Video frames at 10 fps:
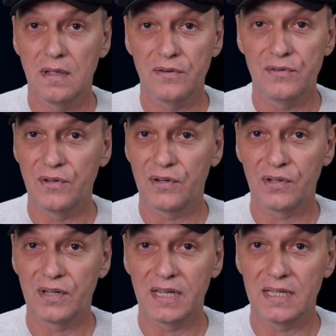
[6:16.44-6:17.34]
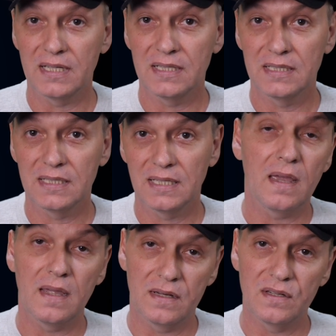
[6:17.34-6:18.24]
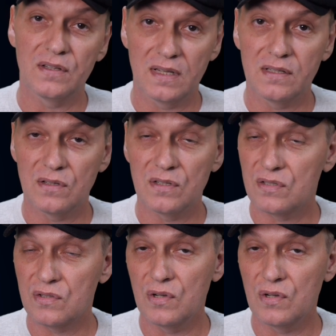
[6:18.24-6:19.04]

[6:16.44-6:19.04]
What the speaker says: not a good idea. It just